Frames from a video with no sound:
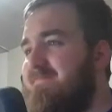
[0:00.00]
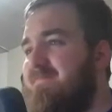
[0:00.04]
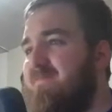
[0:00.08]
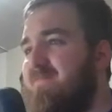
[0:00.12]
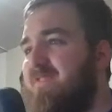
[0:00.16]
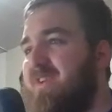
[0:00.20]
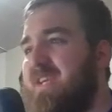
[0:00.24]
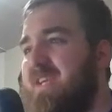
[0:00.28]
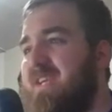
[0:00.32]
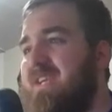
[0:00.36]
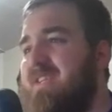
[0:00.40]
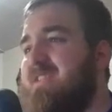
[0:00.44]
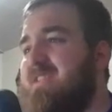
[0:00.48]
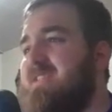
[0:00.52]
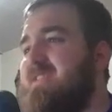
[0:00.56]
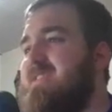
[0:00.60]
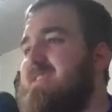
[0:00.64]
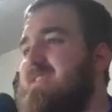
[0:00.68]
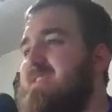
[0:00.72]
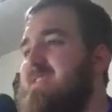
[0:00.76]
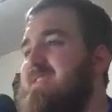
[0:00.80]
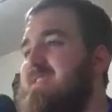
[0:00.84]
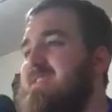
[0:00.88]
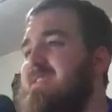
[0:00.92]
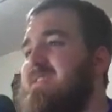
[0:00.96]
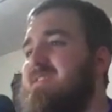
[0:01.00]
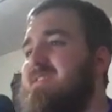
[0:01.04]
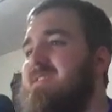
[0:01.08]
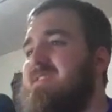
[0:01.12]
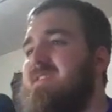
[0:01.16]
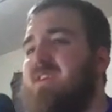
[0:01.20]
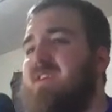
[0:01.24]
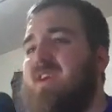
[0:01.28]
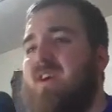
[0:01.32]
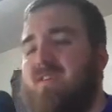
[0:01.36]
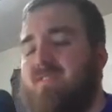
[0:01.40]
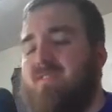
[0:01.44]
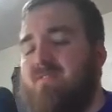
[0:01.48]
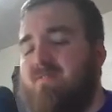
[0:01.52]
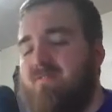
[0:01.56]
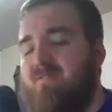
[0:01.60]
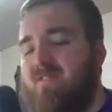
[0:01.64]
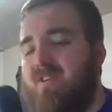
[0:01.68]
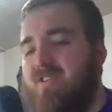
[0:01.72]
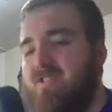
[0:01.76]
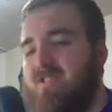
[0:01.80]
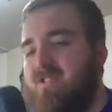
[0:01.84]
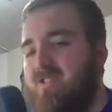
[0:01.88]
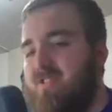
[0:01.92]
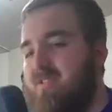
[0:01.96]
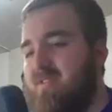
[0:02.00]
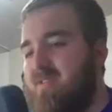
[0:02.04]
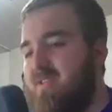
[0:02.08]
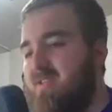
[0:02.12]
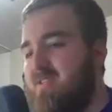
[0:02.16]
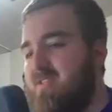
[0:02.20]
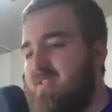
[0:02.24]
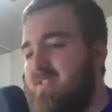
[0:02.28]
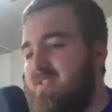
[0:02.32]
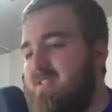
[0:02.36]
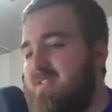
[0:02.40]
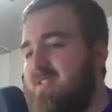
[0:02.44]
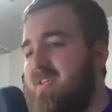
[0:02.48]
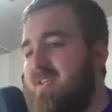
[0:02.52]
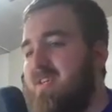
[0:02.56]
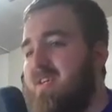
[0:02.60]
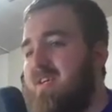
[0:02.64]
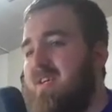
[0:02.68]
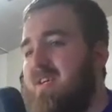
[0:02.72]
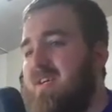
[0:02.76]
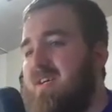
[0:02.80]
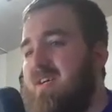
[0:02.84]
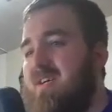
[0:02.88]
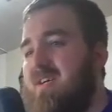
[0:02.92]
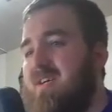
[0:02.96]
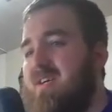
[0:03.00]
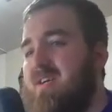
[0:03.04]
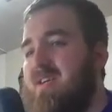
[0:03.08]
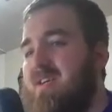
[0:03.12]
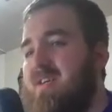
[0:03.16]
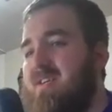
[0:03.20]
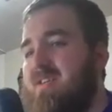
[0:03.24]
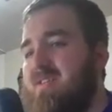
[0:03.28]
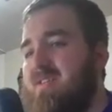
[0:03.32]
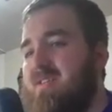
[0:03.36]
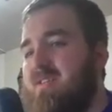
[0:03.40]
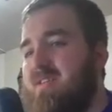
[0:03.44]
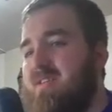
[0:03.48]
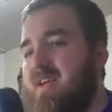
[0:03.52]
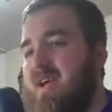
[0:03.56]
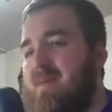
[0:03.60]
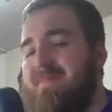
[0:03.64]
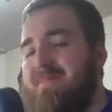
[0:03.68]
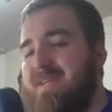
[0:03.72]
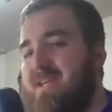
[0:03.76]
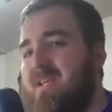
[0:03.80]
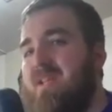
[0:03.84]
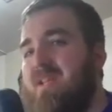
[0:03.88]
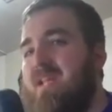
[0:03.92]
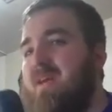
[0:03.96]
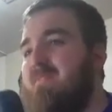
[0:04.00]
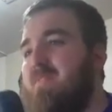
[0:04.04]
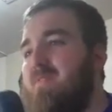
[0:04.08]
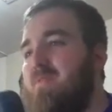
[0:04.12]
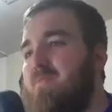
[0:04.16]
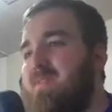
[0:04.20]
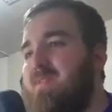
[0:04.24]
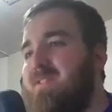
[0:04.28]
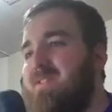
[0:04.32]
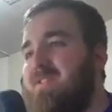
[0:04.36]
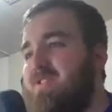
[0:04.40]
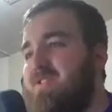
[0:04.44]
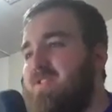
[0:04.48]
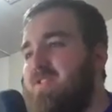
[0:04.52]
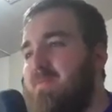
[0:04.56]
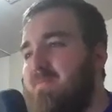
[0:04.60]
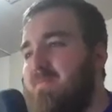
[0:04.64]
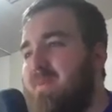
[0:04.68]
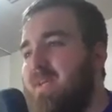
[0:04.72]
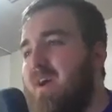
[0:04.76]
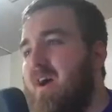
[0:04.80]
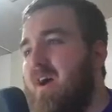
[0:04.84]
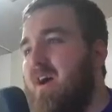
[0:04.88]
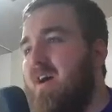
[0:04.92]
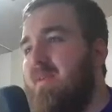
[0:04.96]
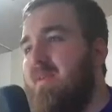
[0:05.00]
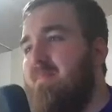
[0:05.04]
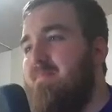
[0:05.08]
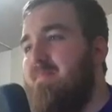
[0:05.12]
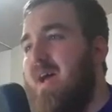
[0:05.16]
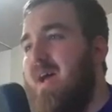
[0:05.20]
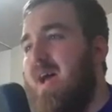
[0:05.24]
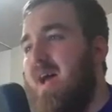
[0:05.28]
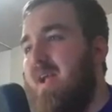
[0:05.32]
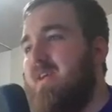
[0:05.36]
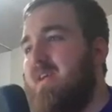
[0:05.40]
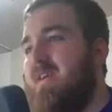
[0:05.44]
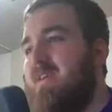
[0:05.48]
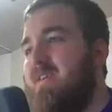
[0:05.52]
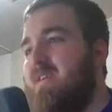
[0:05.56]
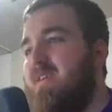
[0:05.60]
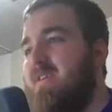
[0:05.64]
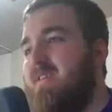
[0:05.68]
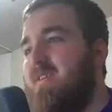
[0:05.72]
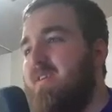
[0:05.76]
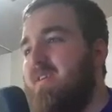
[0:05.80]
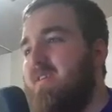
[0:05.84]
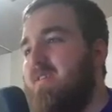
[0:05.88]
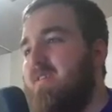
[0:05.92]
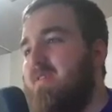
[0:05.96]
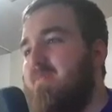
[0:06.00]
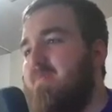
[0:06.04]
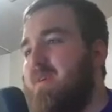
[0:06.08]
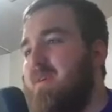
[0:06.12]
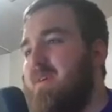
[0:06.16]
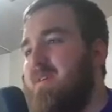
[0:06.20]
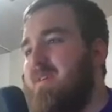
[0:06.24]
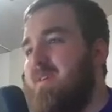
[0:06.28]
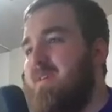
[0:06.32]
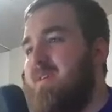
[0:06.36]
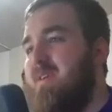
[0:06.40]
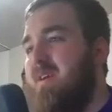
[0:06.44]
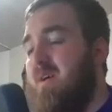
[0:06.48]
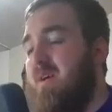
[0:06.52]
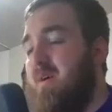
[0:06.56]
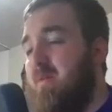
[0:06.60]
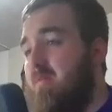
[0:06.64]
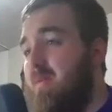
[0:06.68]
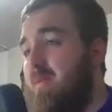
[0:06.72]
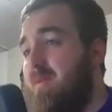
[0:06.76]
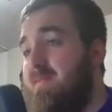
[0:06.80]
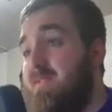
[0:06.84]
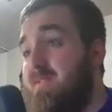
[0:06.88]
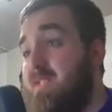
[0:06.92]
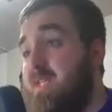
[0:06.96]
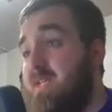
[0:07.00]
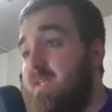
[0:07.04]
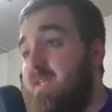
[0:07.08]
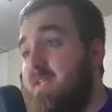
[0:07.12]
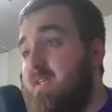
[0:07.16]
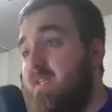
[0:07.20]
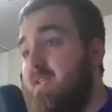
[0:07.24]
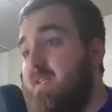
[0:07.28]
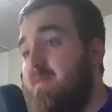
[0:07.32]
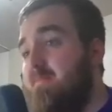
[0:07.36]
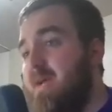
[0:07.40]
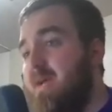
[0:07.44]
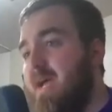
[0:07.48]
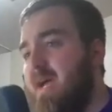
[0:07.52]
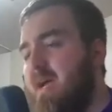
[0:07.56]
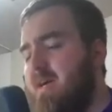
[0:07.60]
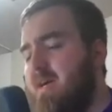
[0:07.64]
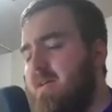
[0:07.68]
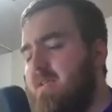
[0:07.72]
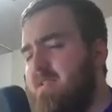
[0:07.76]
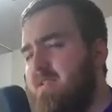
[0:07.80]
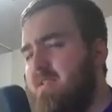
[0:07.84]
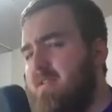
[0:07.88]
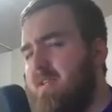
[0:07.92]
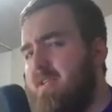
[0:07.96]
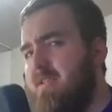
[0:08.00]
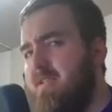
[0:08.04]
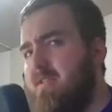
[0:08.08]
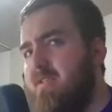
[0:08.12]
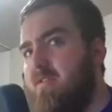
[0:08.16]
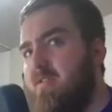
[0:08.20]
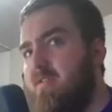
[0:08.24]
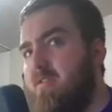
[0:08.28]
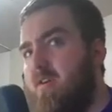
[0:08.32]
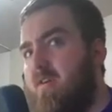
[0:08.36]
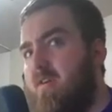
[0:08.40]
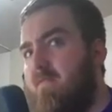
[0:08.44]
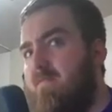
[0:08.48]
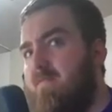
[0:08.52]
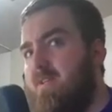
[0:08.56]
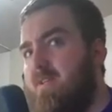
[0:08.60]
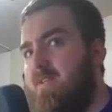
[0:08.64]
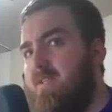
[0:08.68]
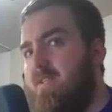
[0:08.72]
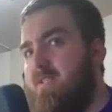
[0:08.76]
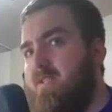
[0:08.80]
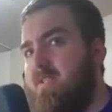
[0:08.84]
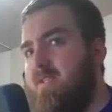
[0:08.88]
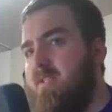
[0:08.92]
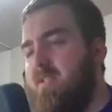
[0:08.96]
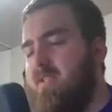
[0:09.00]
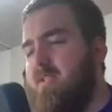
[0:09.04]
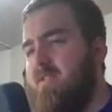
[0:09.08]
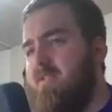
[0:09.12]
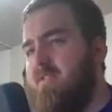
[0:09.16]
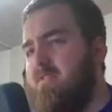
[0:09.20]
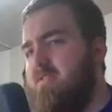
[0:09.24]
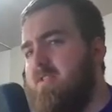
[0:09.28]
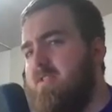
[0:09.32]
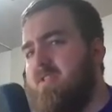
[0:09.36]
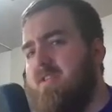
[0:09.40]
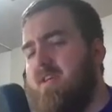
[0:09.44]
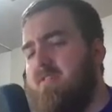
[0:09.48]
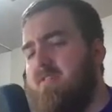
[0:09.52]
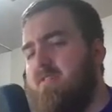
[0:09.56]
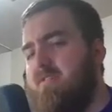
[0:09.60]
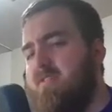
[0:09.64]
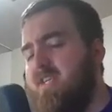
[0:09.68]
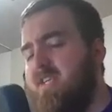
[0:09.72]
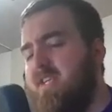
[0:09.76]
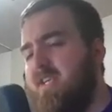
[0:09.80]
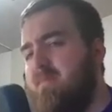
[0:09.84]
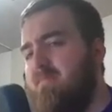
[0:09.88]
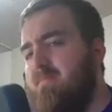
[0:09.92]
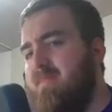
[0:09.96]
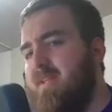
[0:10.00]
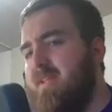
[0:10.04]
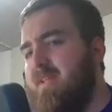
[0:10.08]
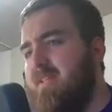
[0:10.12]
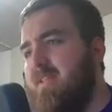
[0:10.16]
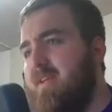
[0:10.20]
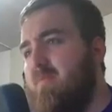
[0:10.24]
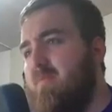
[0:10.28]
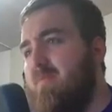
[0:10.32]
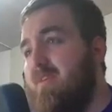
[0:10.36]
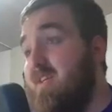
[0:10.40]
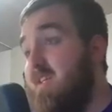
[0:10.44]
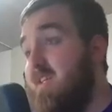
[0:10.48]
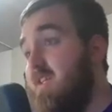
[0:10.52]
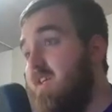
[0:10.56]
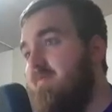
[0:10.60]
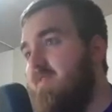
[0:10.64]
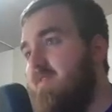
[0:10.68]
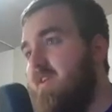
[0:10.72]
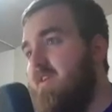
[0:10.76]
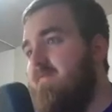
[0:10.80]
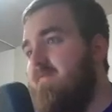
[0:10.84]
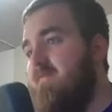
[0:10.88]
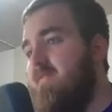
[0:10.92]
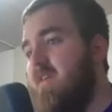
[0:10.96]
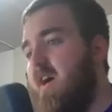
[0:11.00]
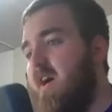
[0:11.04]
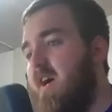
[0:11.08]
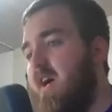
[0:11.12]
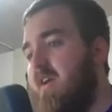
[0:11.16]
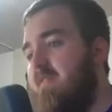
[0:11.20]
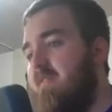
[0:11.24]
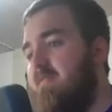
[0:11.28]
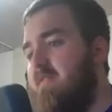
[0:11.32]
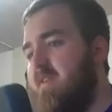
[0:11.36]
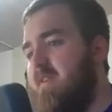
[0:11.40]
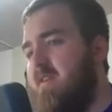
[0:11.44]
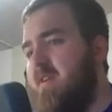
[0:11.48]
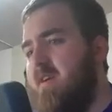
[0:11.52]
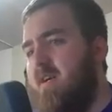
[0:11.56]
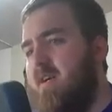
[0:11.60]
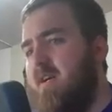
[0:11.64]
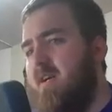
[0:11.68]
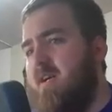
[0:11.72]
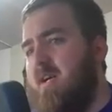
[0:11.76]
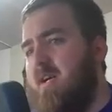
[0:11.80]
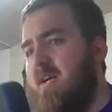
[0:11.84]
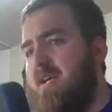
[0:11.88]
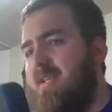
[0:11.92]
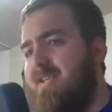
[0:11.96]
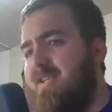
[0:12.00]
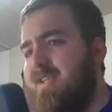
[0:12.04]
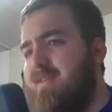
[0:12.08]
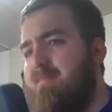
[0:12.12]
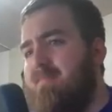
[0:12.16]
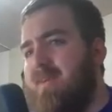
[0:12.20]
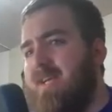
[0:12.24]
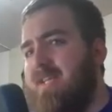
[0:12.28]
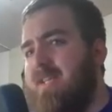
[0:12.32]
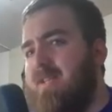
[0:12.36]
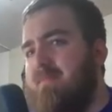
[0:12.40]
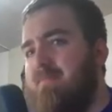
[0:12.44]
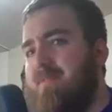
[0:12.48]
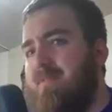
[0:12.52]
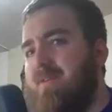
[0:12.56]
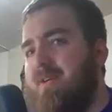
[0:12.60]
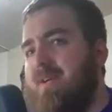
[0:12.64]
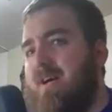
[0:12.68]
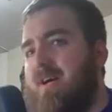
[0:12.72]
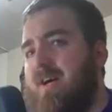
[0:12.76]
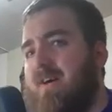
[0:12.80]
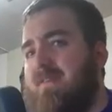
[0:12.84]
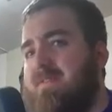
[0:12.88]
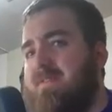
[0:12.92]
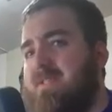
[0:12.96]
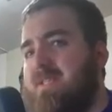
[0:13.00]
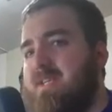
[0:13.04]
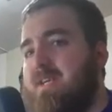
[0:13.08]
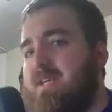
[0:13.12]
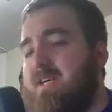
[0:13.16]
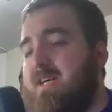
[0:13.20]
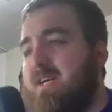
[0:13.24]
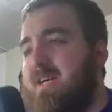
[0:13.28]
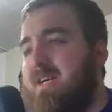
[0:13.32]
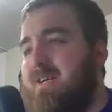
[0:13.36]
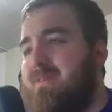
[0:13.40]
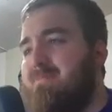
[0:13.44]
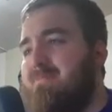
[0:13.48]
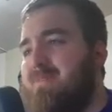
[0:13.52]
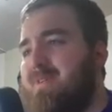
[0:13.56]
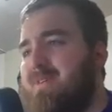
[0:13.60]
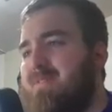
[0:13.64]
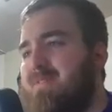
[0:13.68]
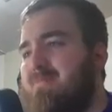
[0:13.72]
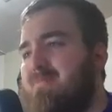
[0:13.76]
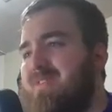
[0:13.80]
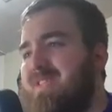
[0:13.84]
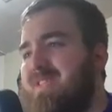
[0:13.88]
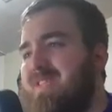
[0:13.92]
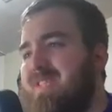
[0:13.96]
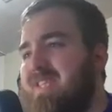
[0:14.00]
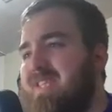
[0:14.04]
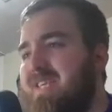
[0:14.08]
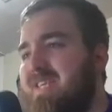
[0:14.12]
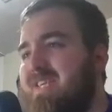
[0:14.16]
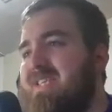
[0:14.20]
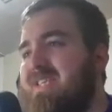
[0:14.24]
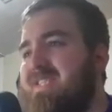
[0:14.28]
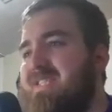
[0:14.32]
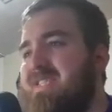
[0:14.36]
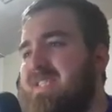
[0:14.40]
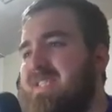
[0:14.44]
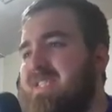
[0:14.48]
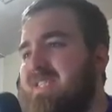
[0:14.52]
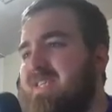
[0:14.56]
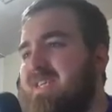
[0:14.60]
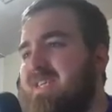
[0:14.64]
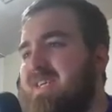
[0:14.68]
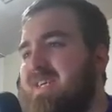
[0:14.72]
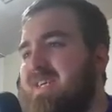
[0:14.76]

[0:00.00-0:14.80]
freaking gut-wrenching because, I mean, 11 wins should be automatic, but we've seen it in the past. Look at the Dolphins, and then there's another team that they went 11-5 and didn't make the playoffs. But with this,